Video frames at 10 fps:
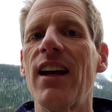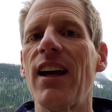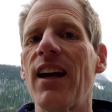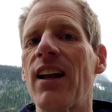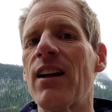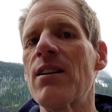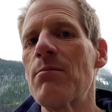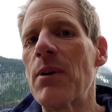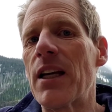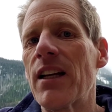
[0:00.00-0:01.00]
and
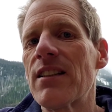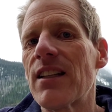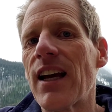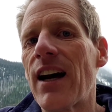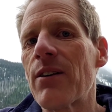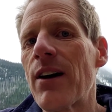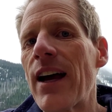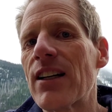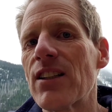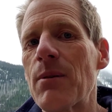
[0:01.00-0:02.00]
begin to say, How do I
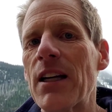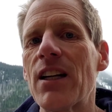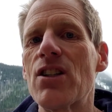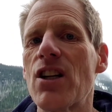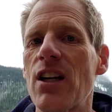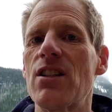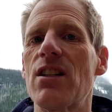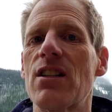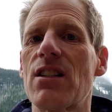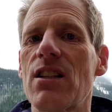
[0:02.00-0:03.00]
actually begin to change
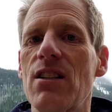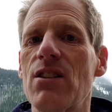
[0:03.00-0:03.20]
this?